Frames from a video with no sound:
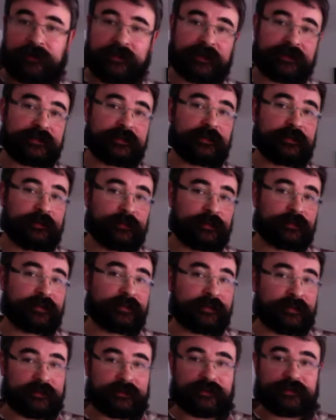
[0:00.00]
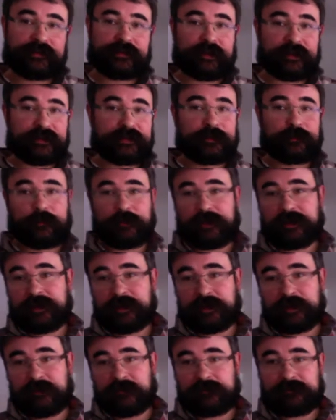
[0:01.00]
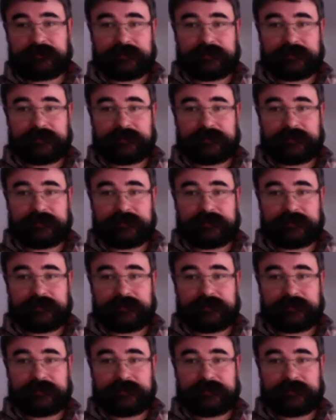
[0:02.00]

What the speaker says: that's usually the instruction we give,